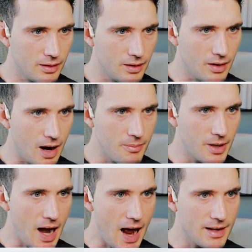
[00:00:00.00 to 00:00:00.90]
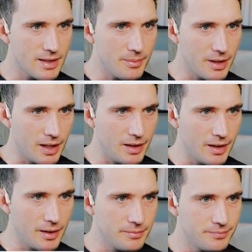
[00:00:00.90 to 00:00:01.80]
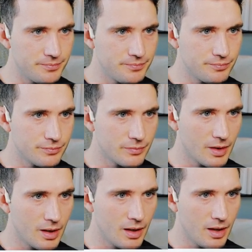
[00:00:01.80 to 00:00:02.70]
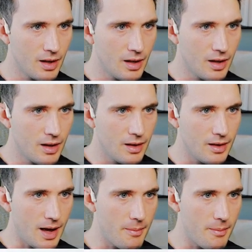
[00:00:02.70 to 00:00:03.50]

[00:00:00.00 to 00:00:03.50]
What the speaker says: I'm going to add something in here that